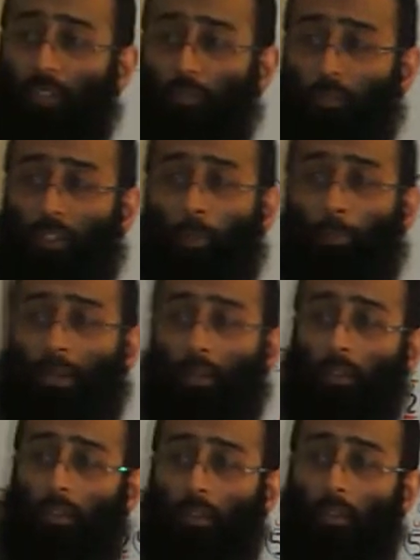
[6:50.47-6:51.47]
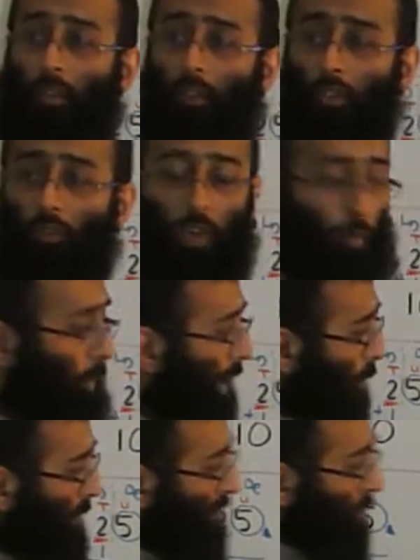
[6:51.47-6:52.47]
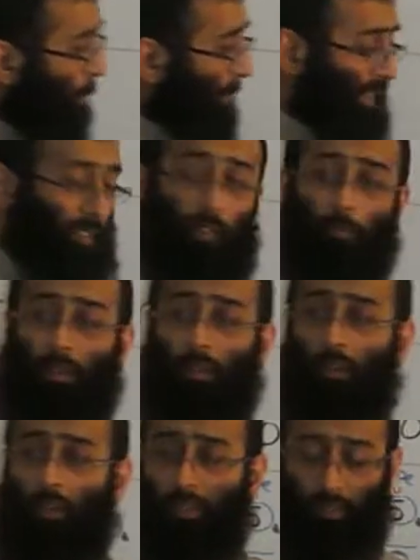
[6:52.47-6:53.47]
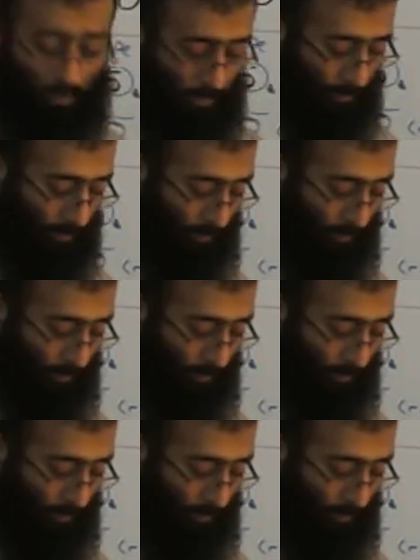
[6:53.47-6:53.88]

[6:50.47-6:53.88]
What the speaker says: left of the number. Right, where do we stop in this number, Hassan?